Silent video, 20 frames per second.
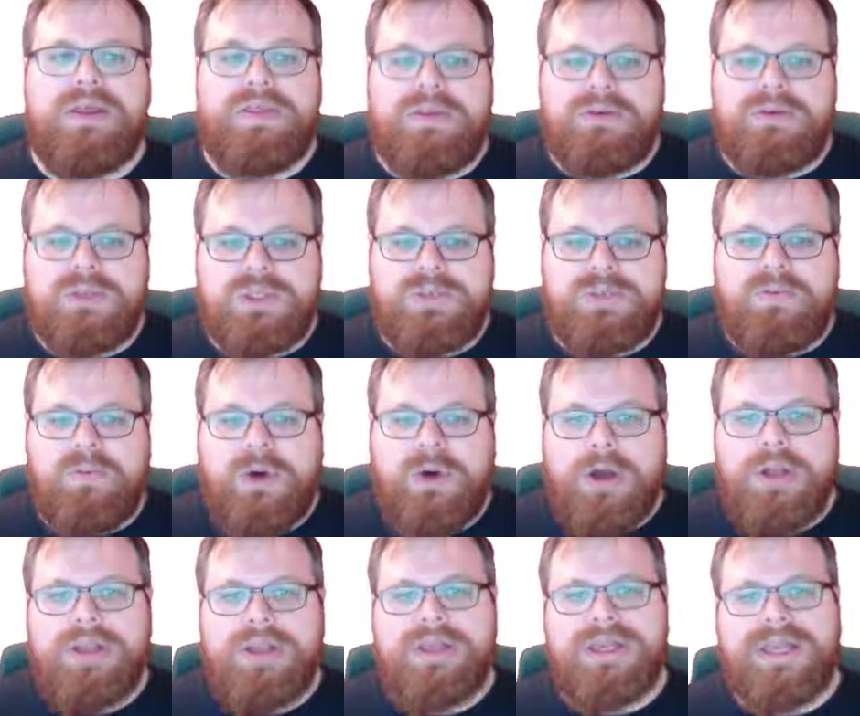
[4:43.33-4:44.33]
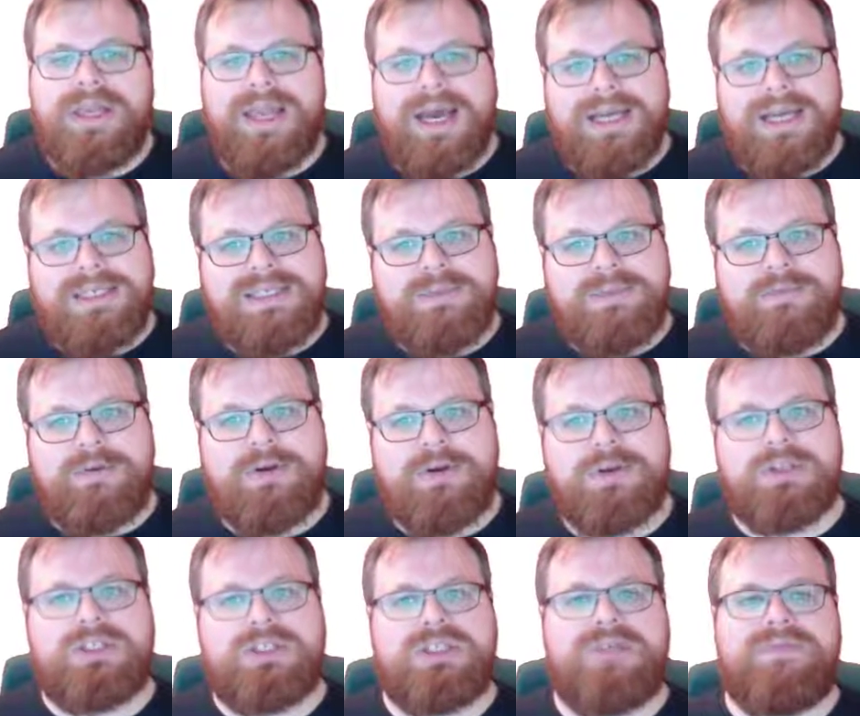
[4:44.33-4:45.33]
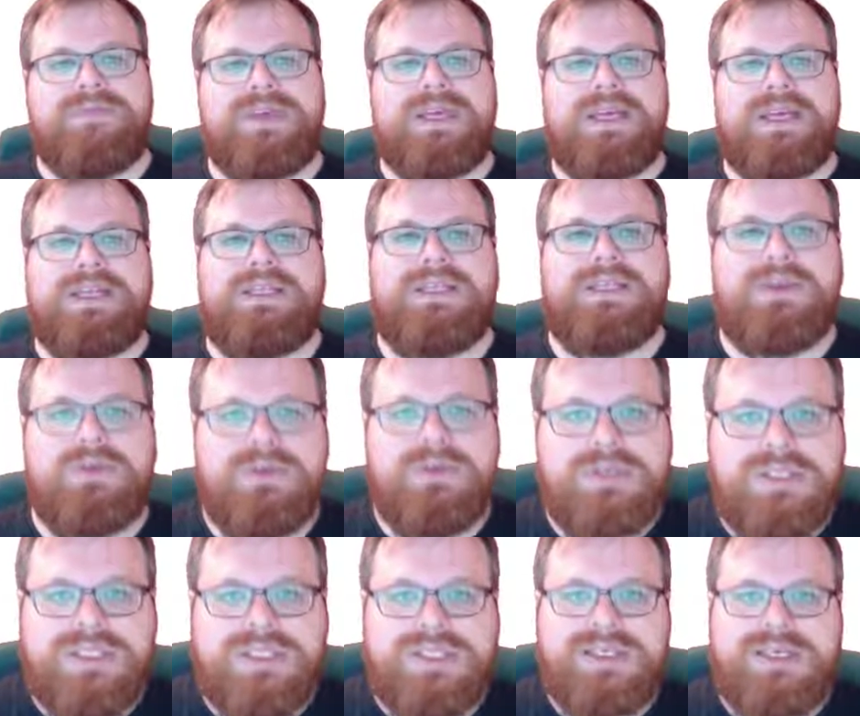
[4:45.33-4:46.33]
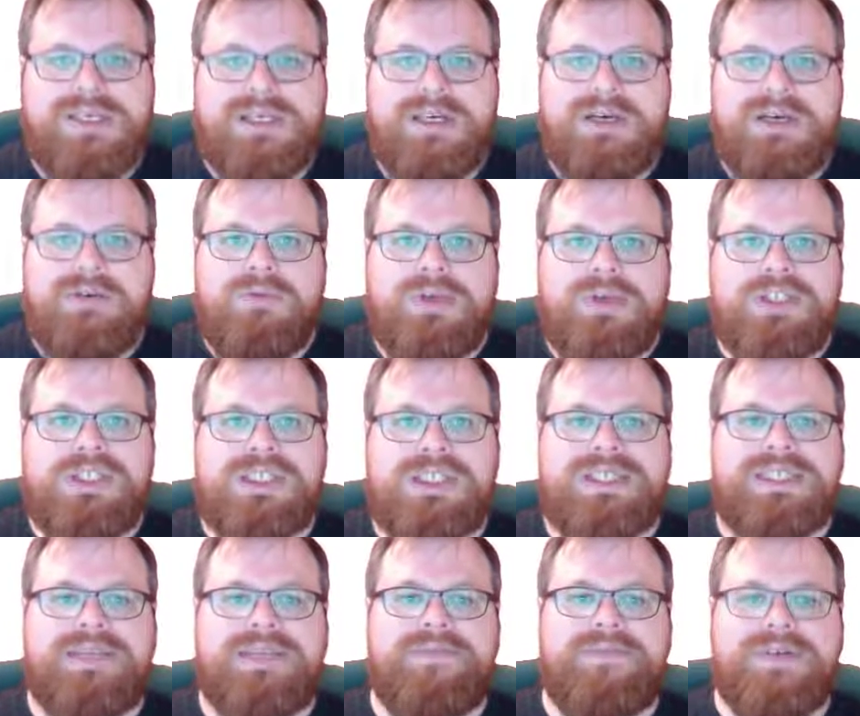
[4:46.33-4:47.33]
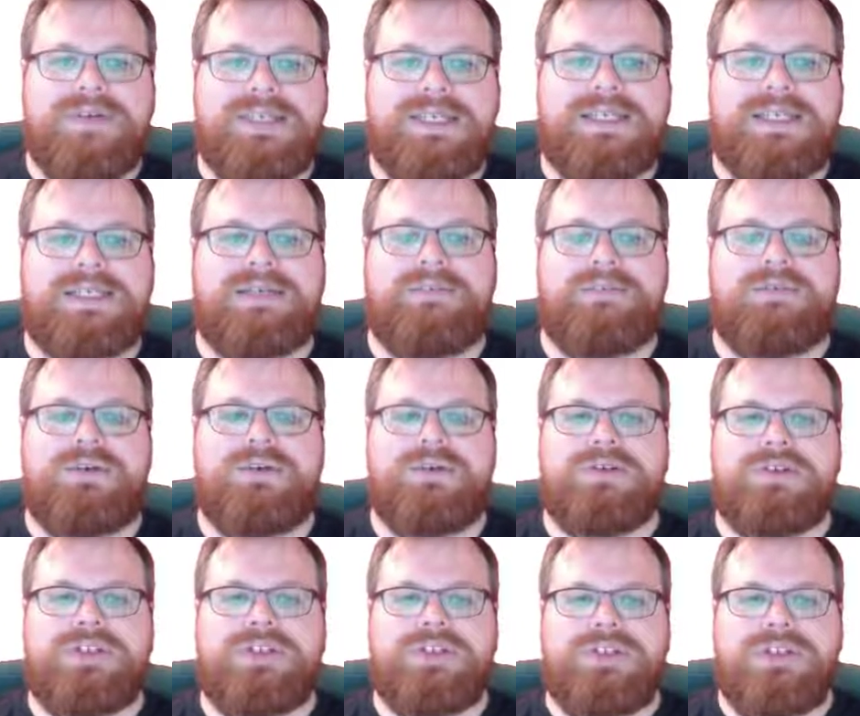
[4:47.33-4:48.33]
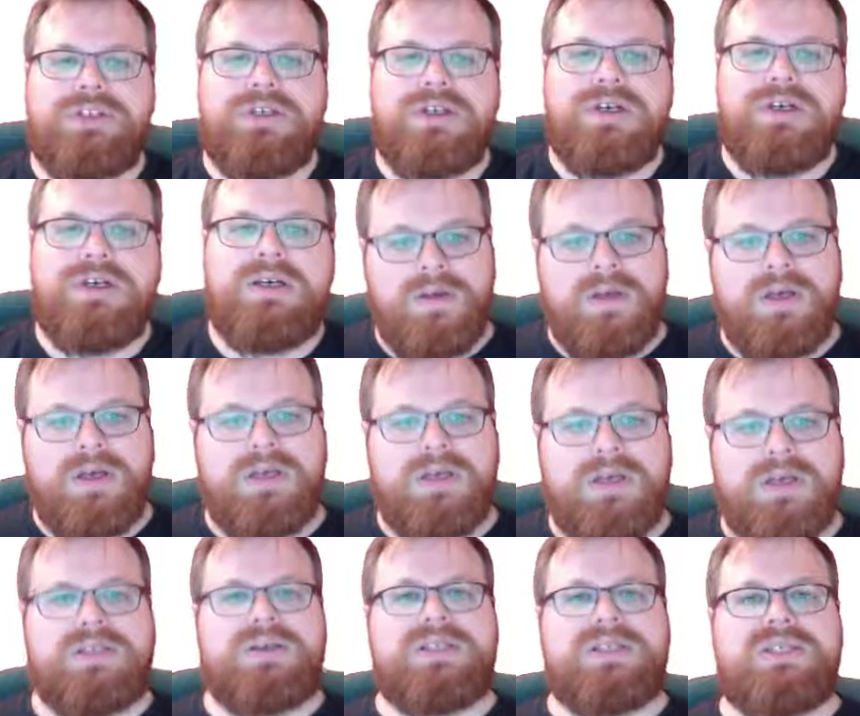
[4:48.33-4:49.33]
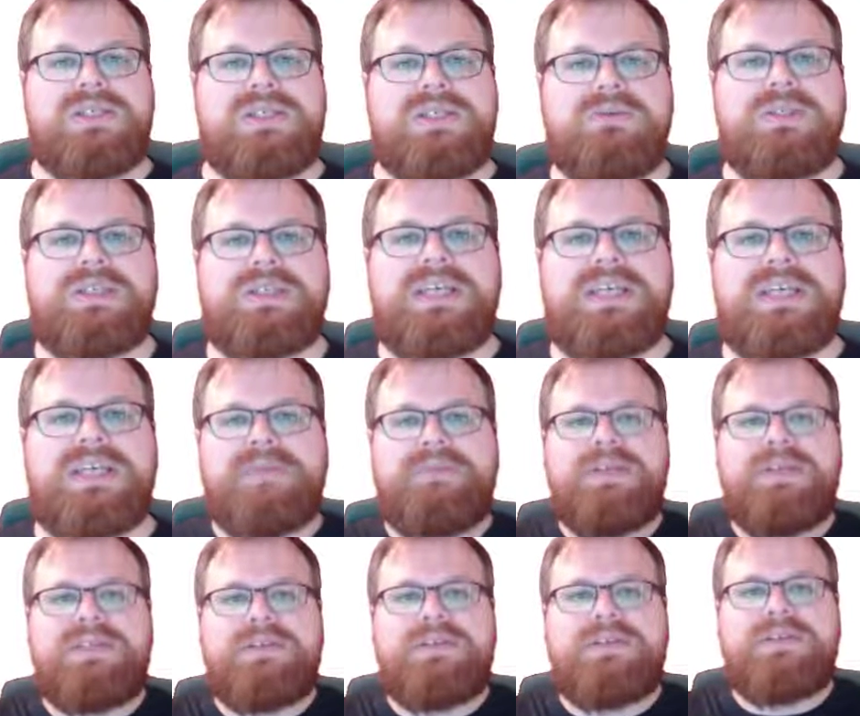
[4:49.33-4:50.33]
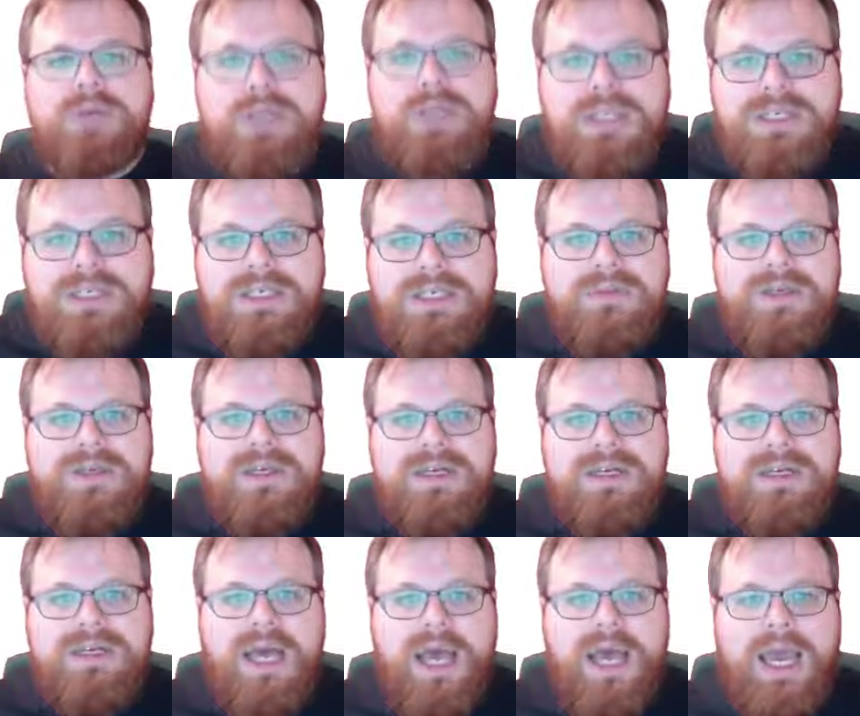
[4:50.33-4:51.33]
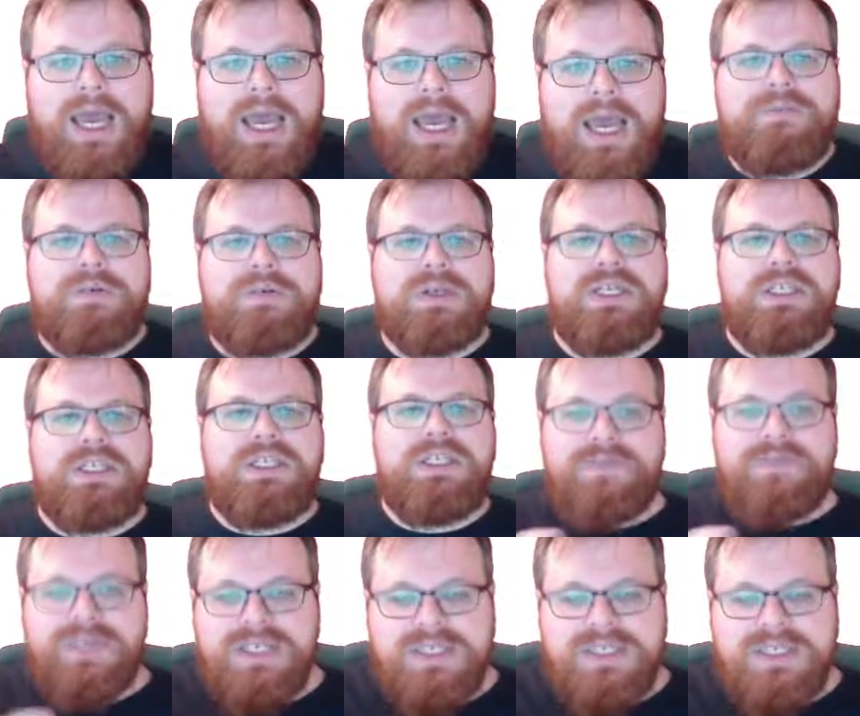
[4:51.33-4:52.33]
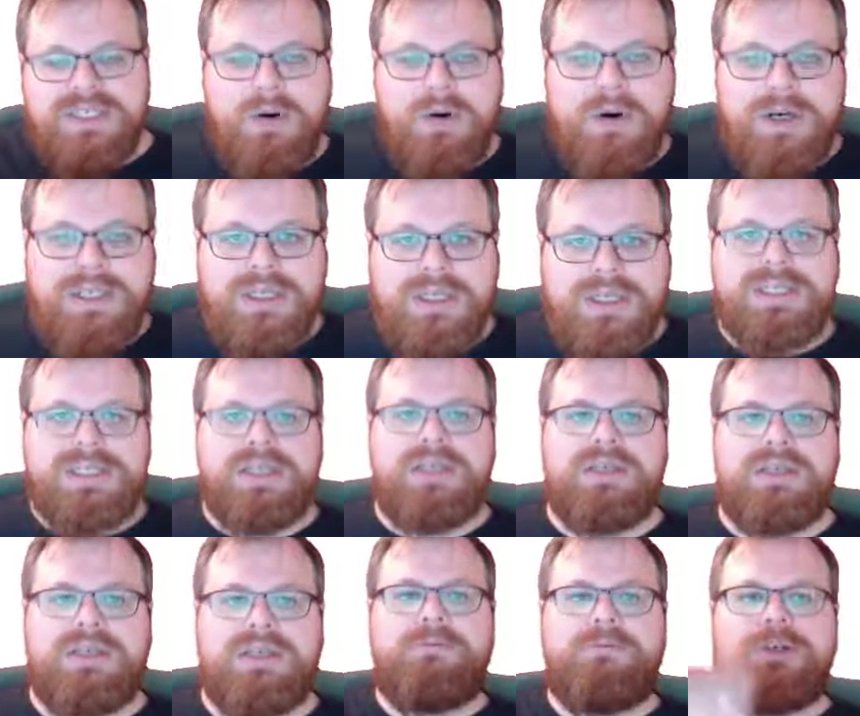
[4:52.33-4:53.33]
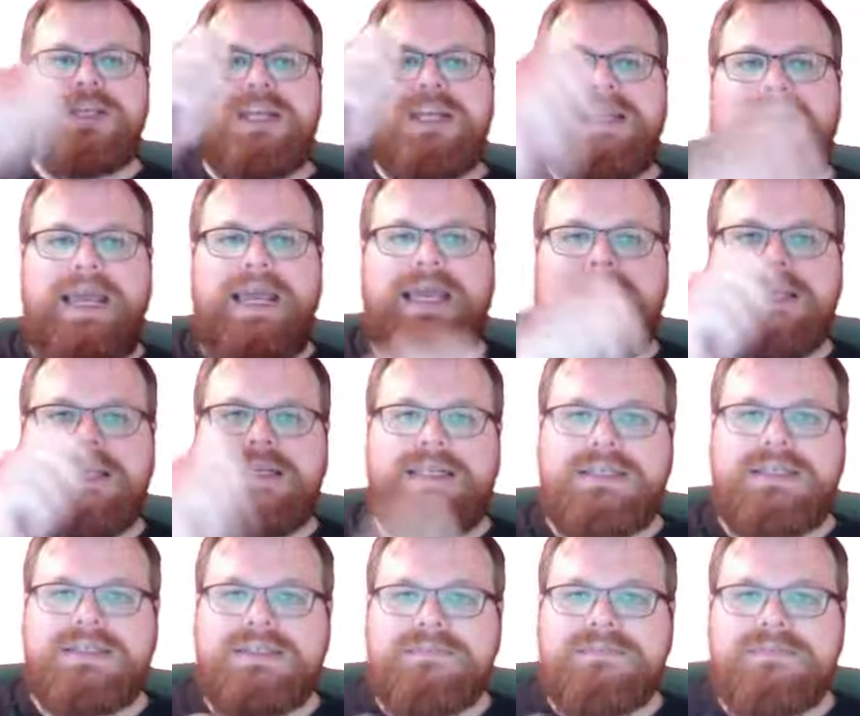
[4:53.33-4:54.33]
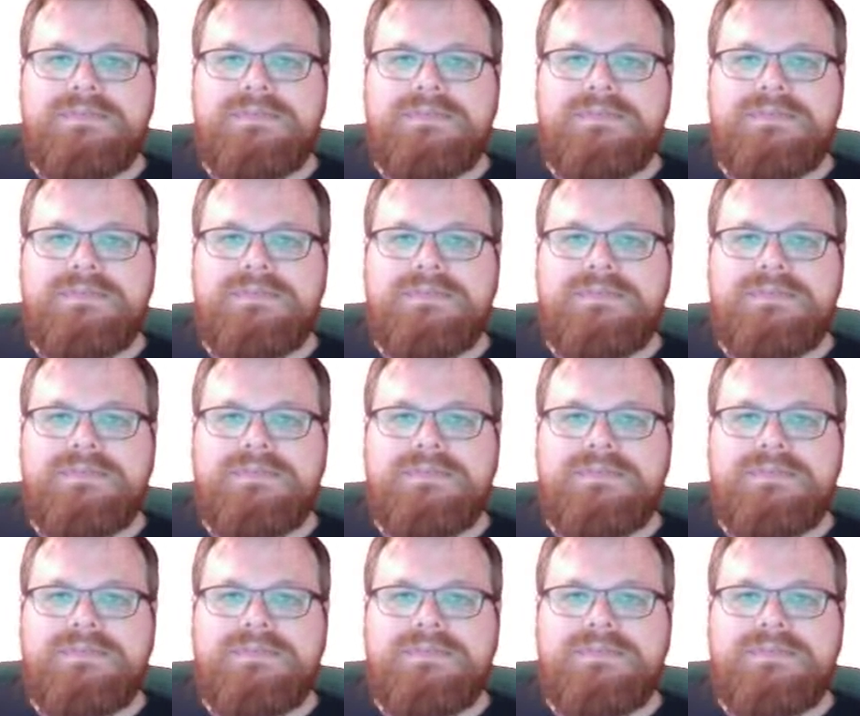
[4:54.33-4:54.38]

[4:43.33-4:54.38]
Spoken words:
There's one nice approach that we can use, which is the physics approach. So assume you take a piece of wood, and for each of these points, you put a nail in it.